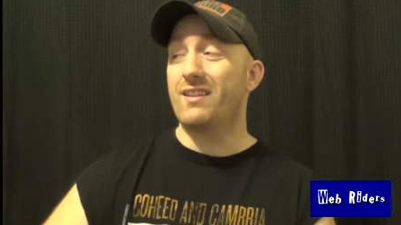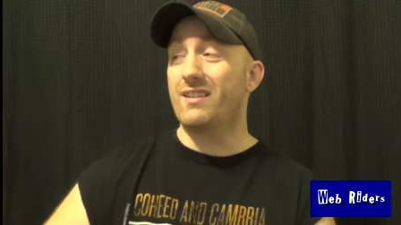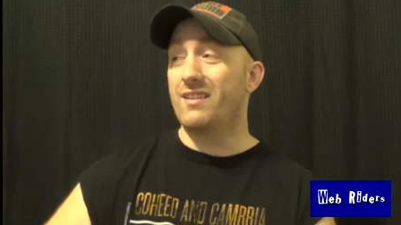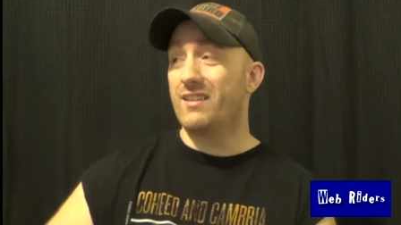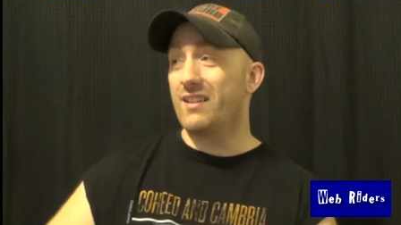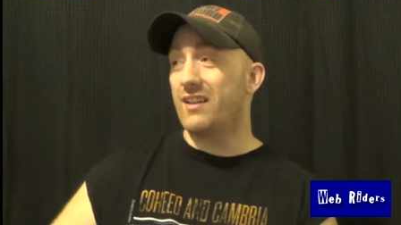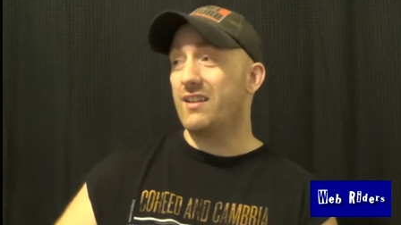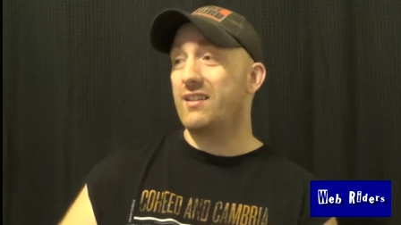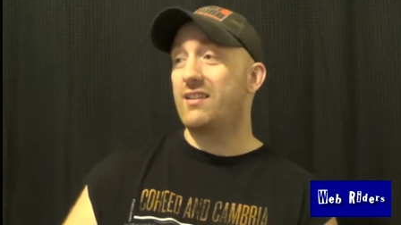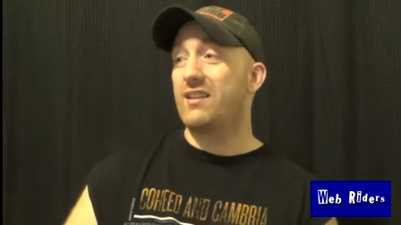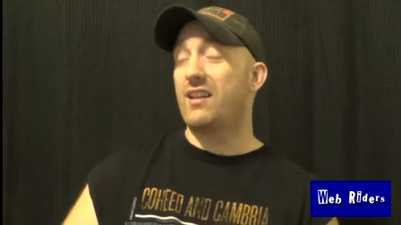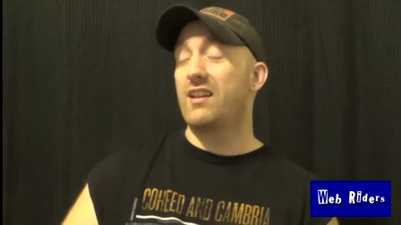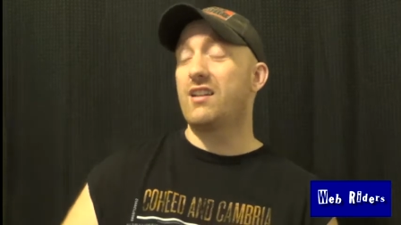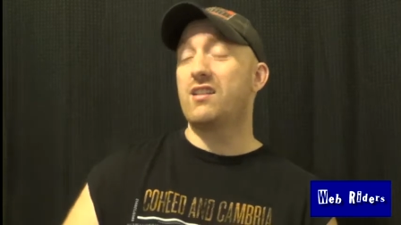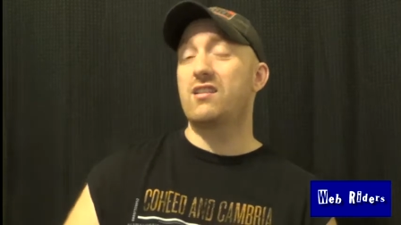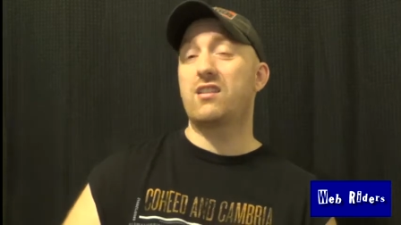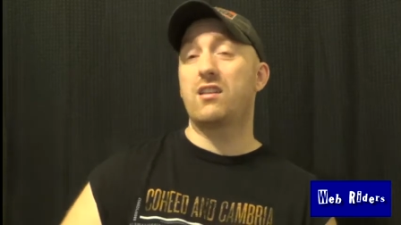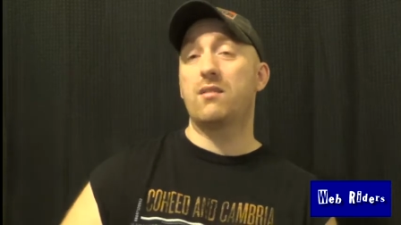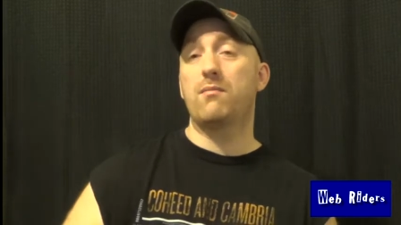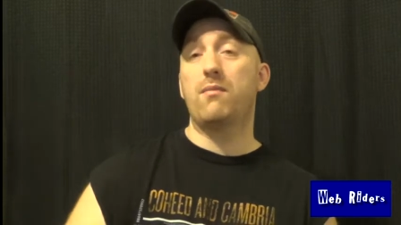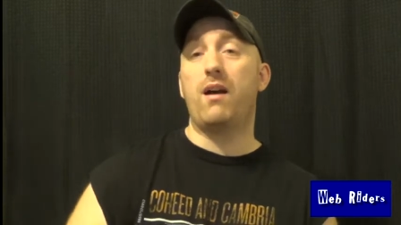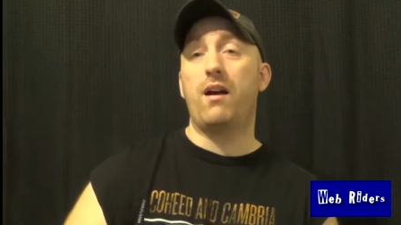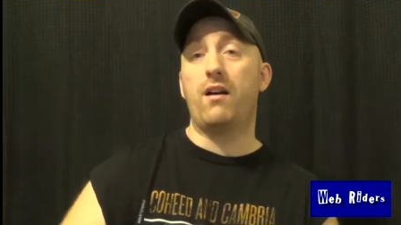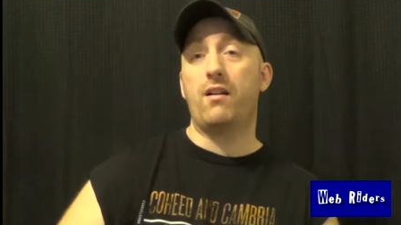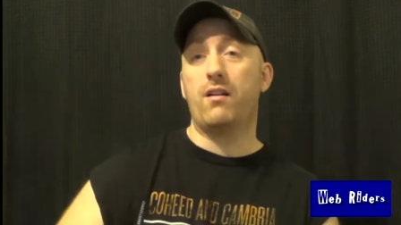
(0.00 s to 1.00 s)
did teach them
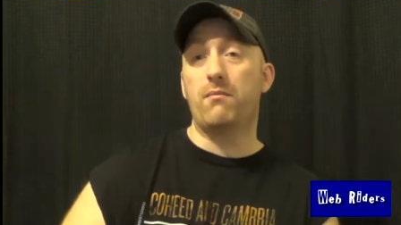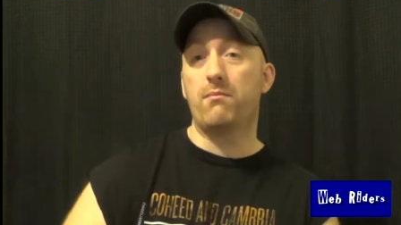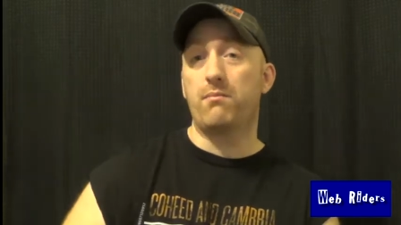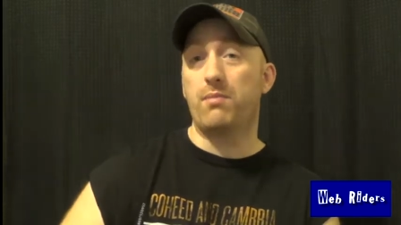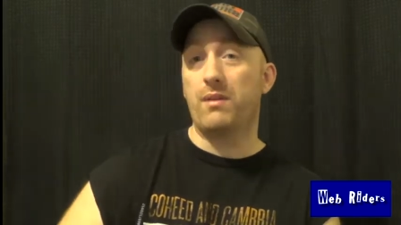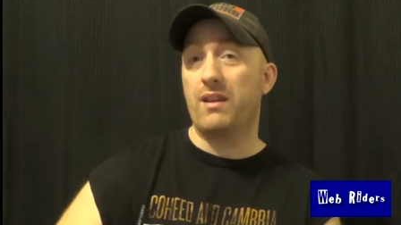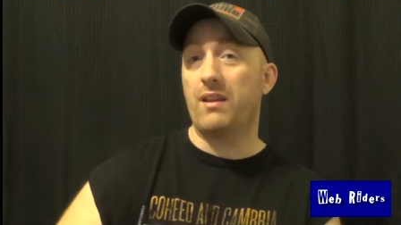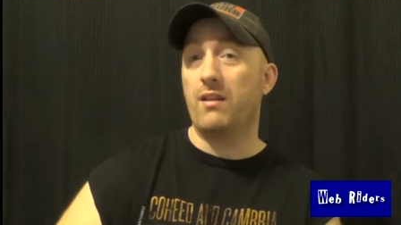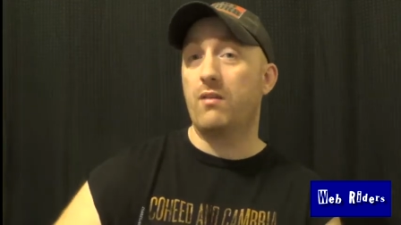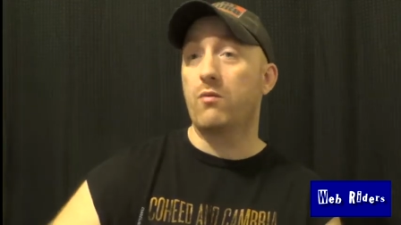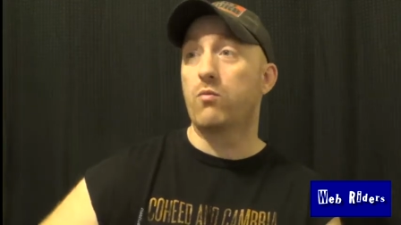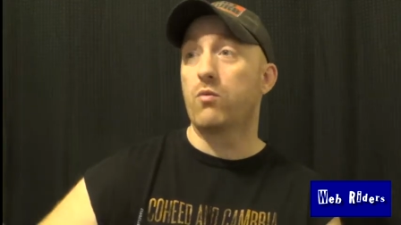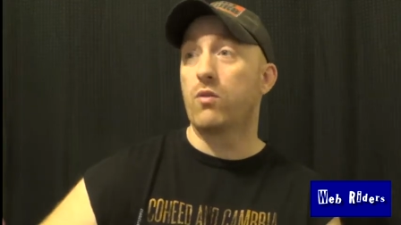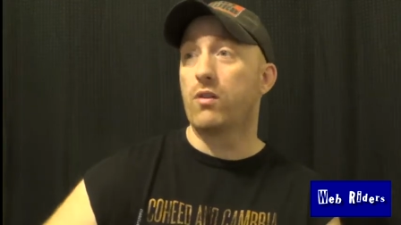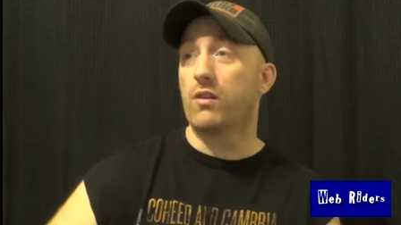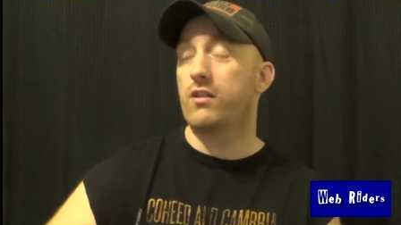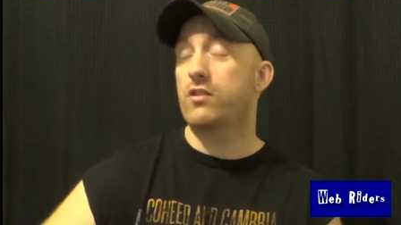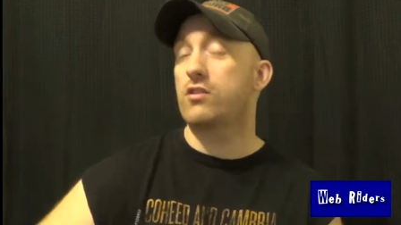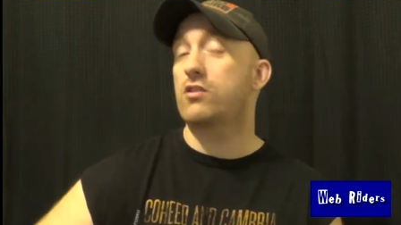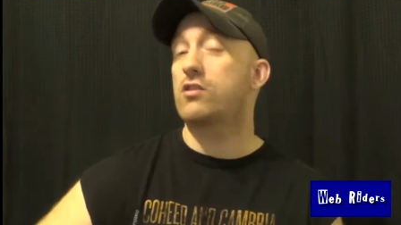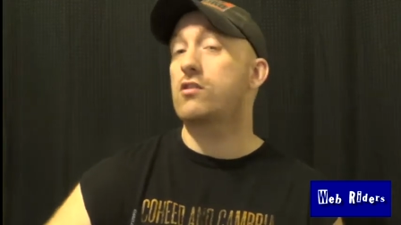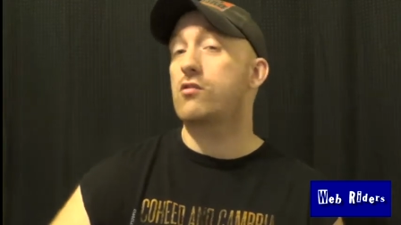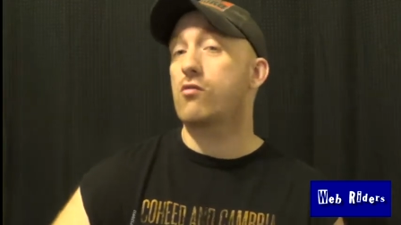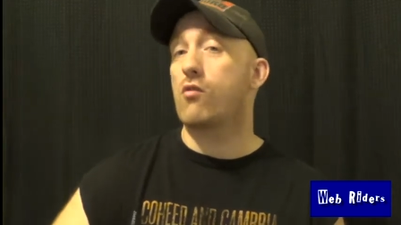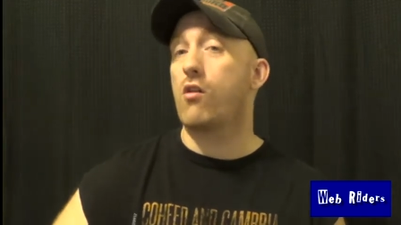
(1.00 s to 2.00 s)
how to be really
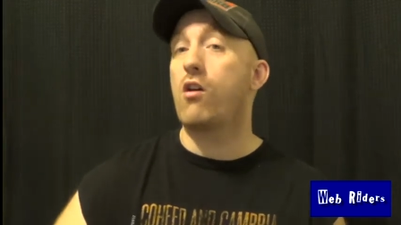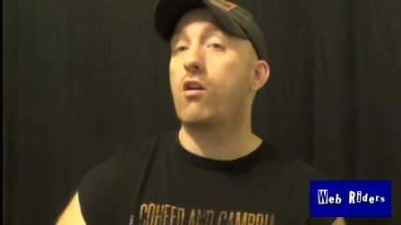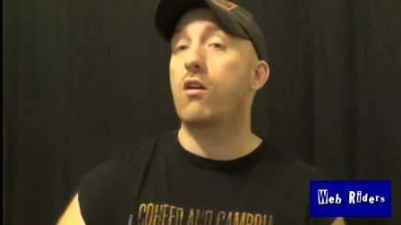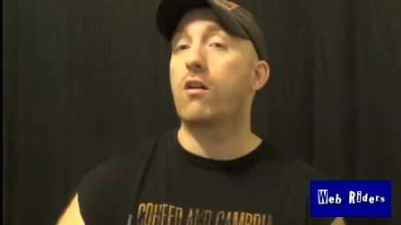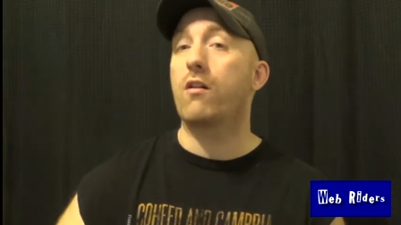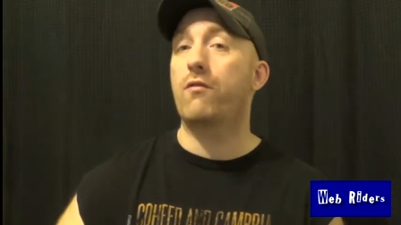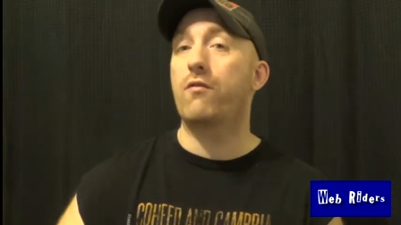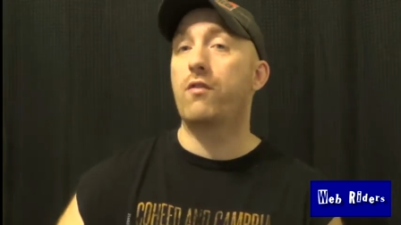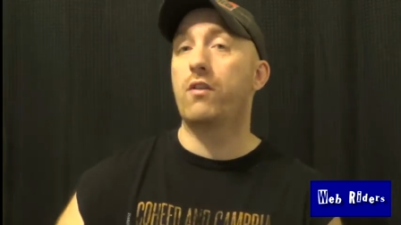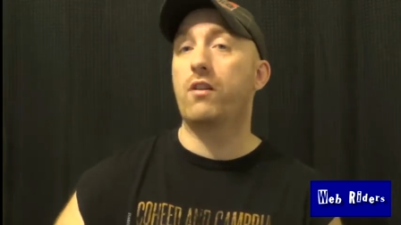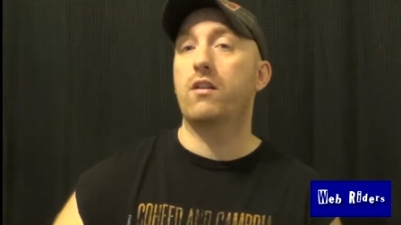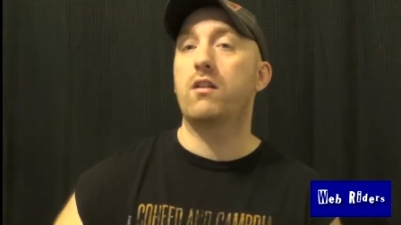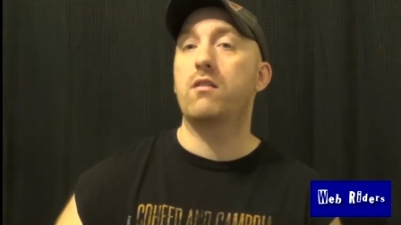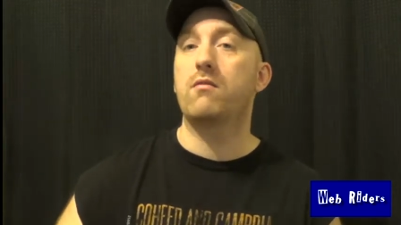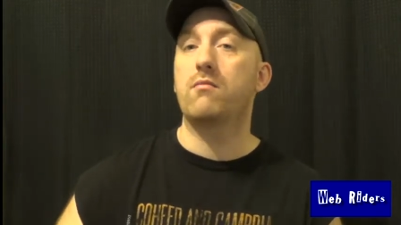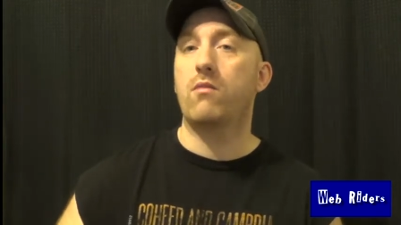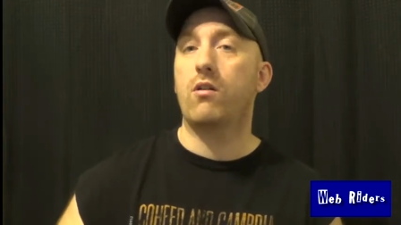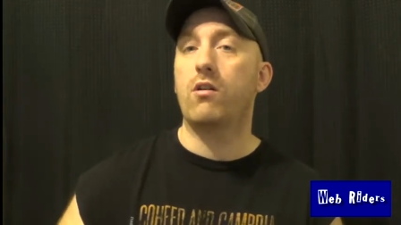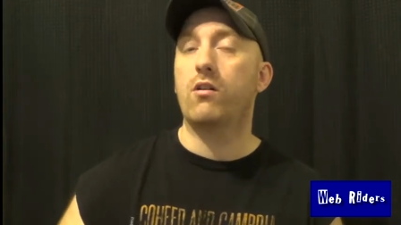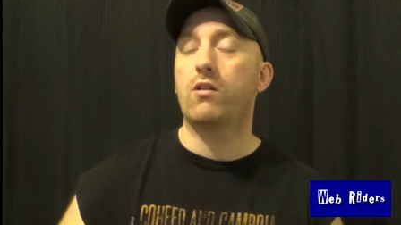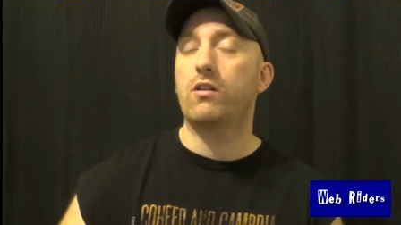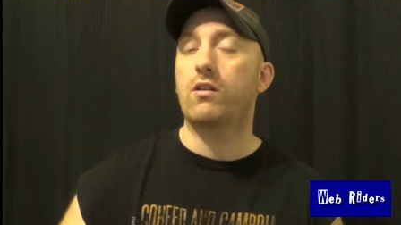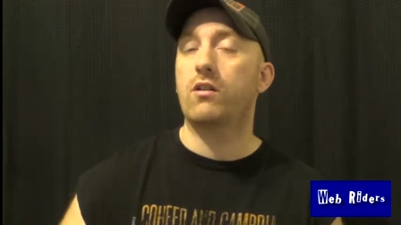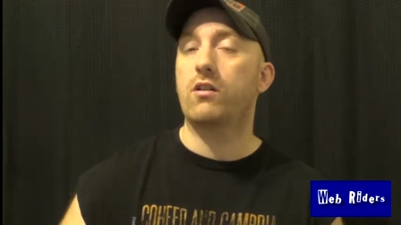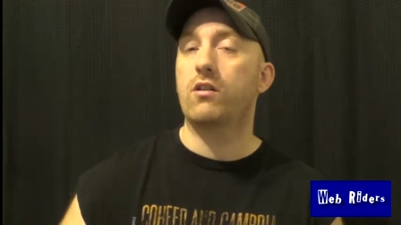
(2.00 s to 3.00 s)
strong affiliate
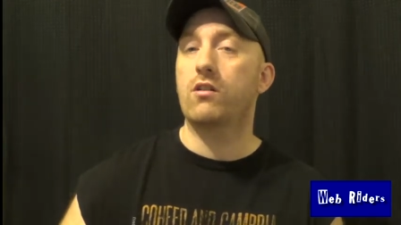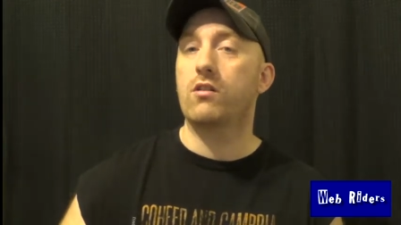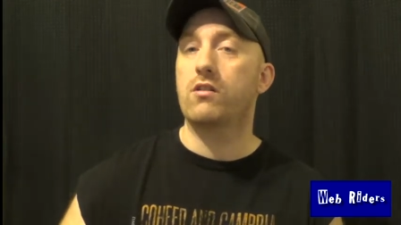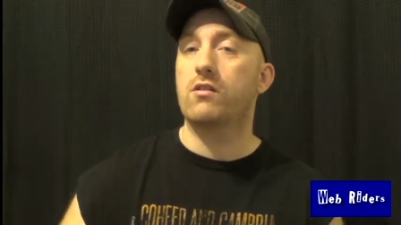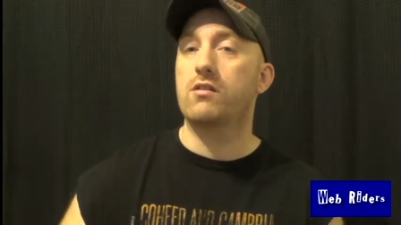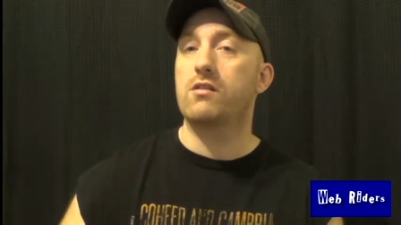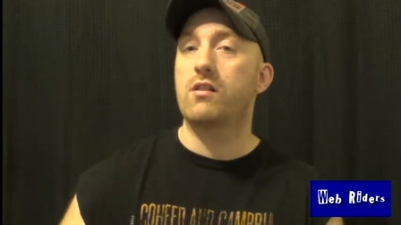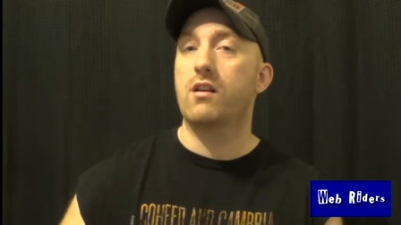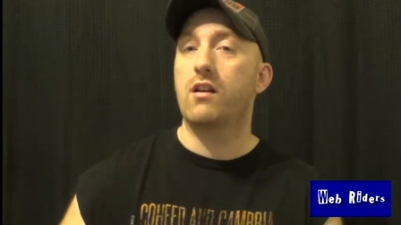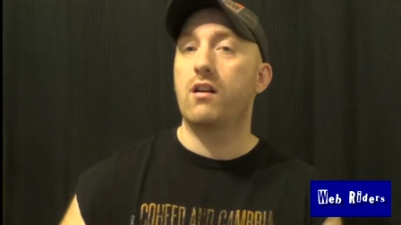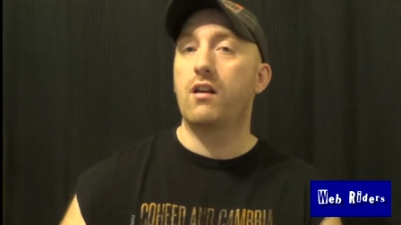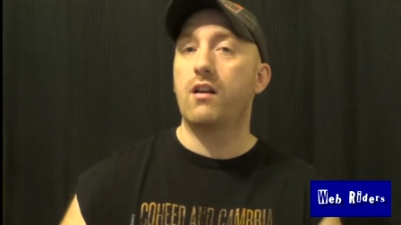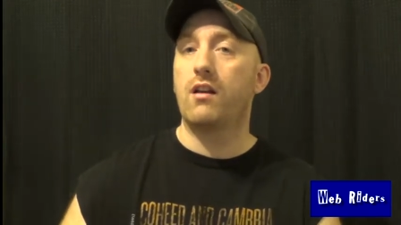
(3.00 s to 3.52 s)
marketers,